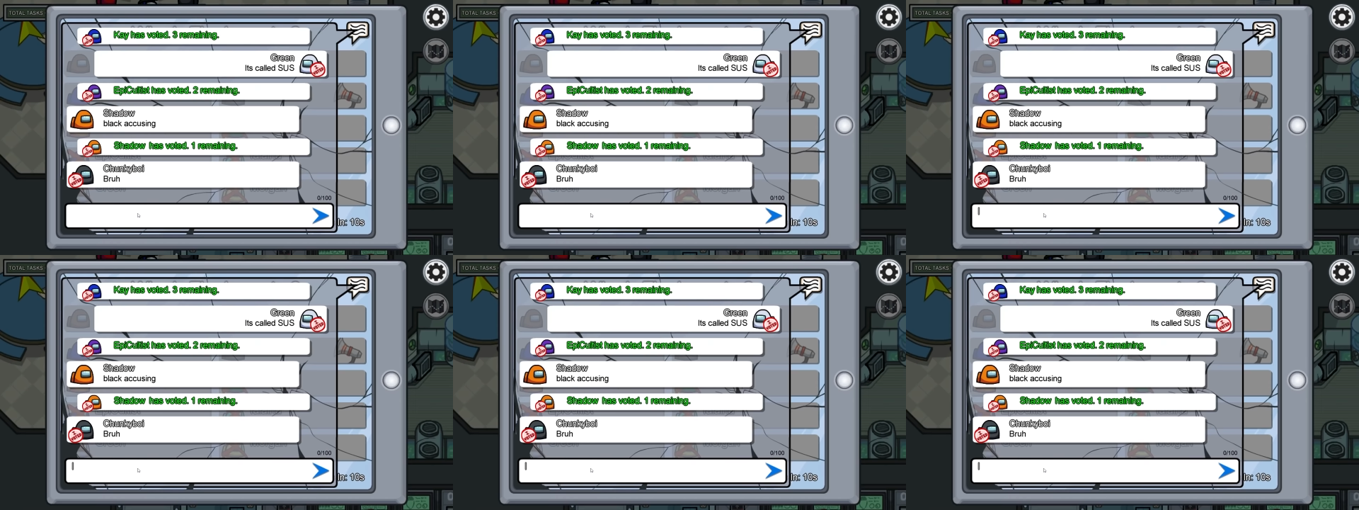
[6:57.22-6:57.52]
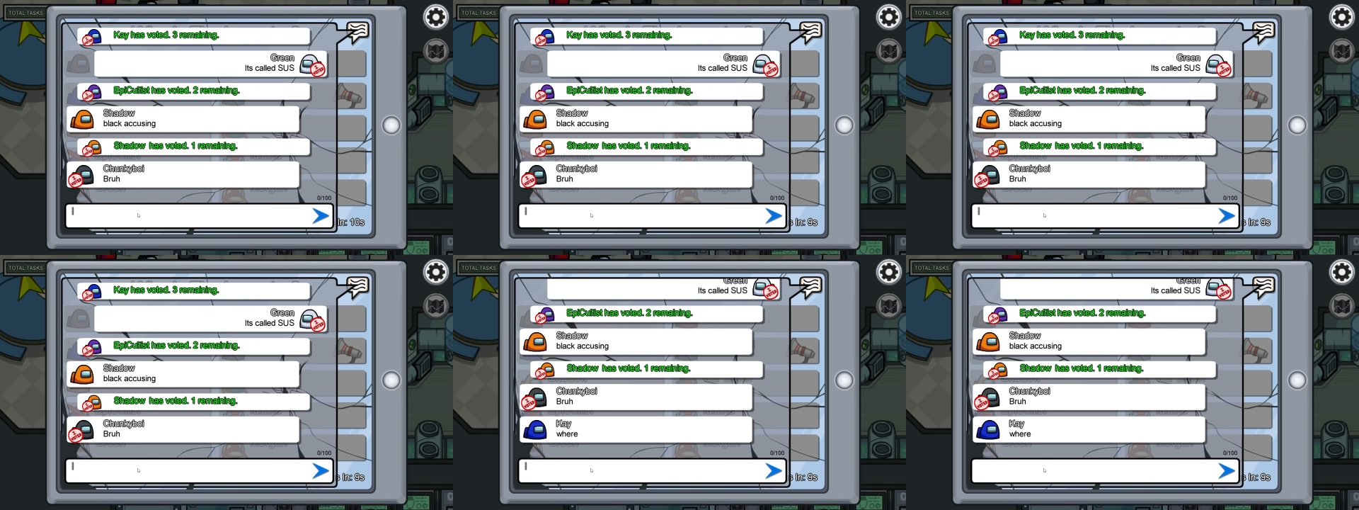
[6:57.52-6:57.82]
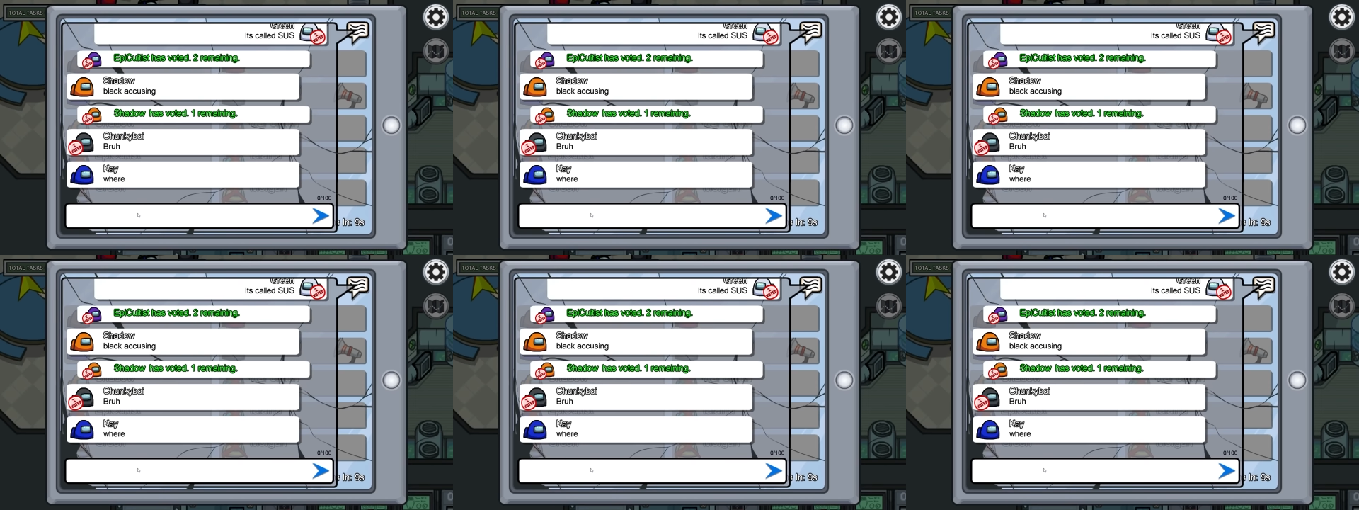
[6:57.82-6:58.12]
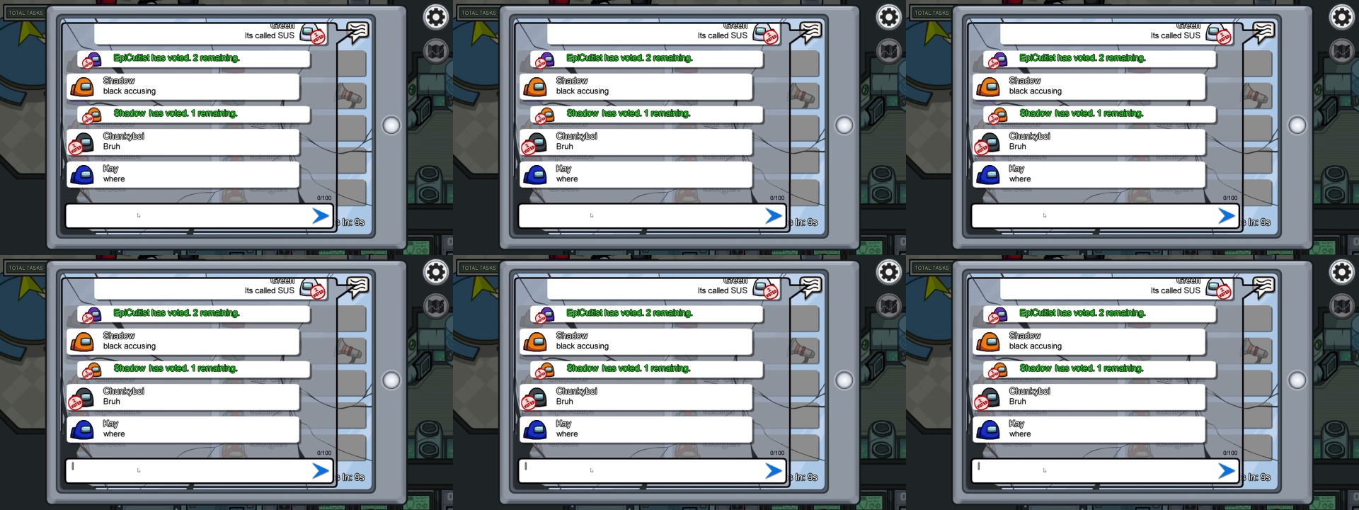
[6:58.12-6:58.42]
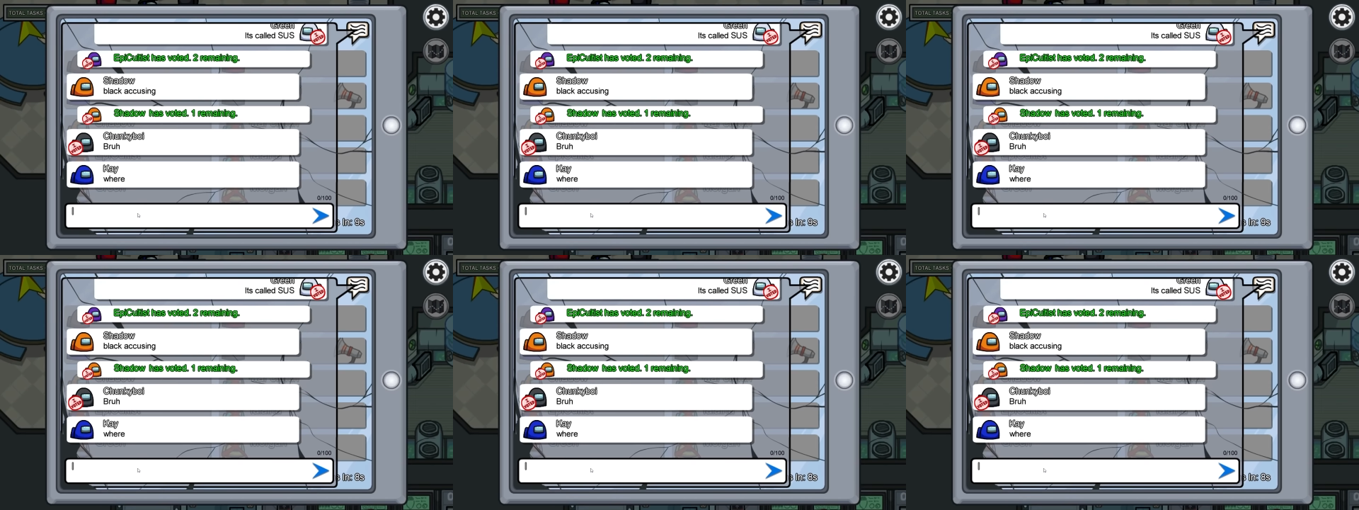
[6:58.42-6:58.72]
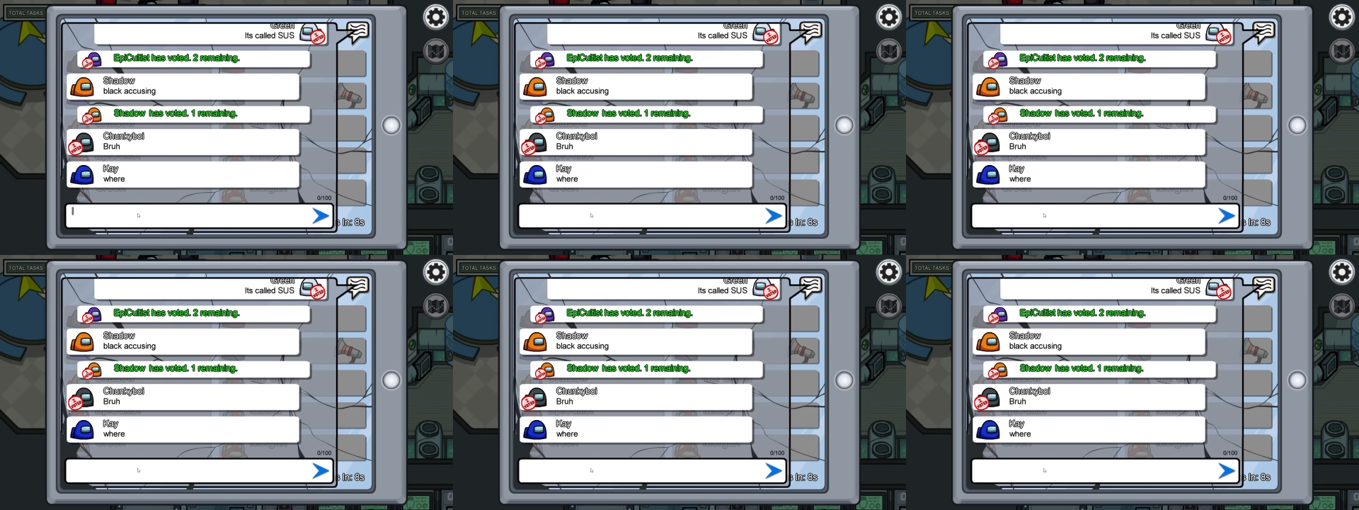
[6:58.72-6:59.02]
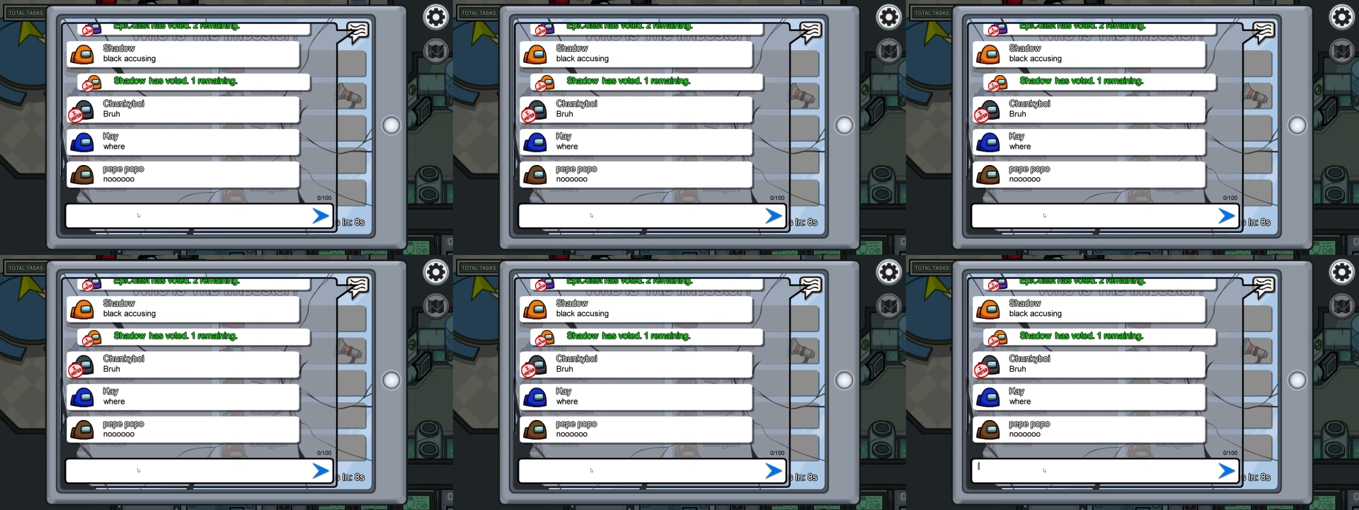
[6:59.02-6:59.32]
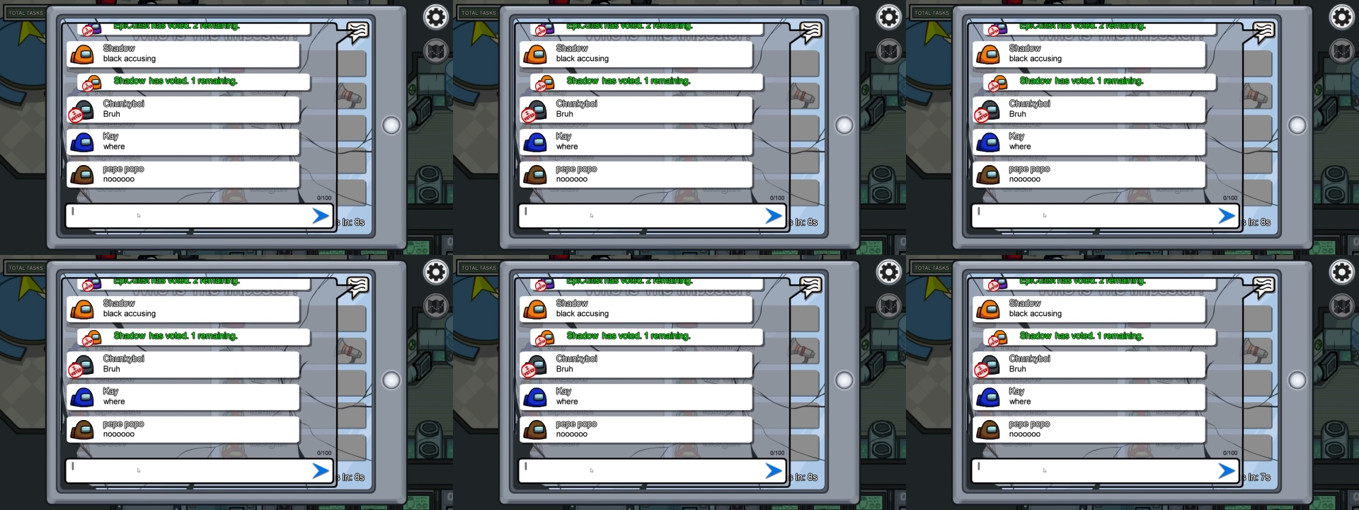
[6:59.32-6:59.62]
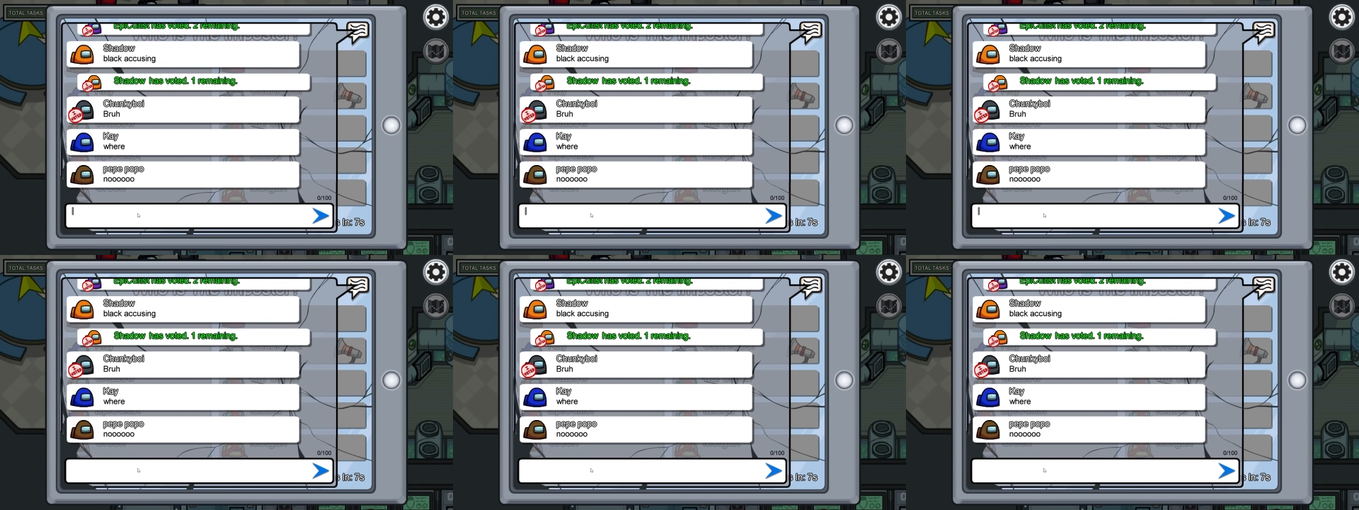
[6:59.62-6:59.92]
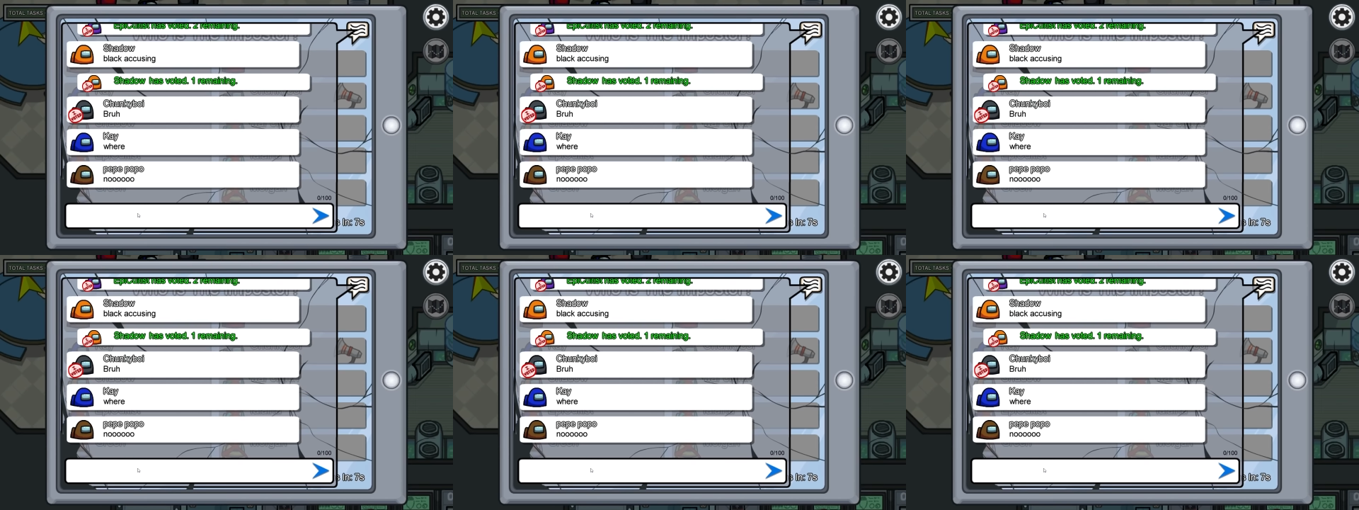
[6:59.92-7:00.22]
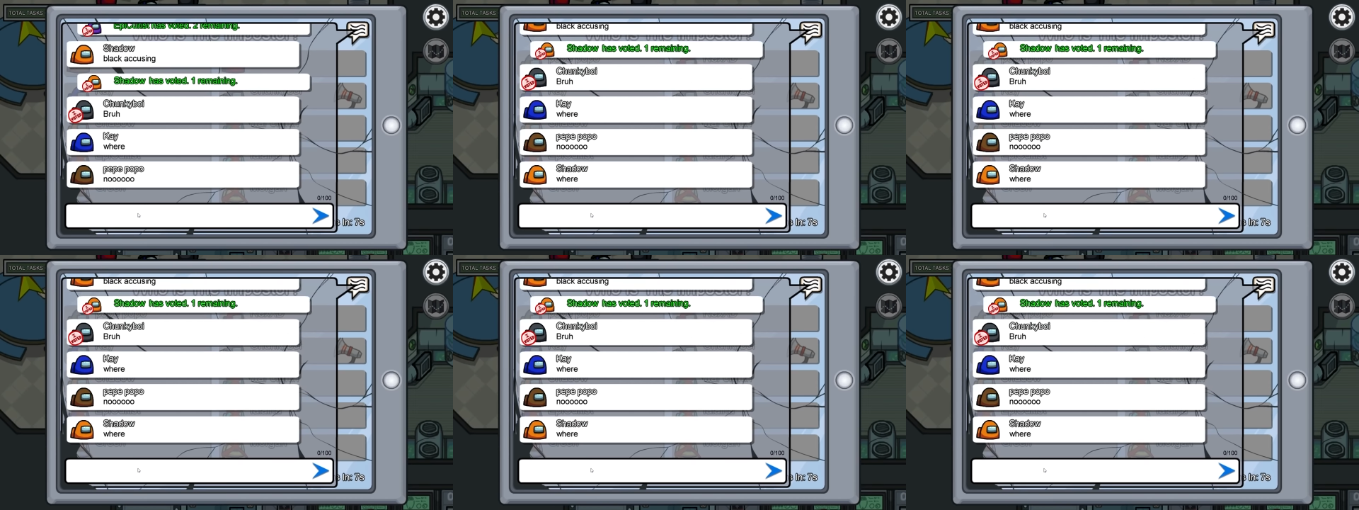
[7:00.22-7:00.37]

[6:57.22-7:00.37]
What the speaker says: No face is visible, so there are no lips to read.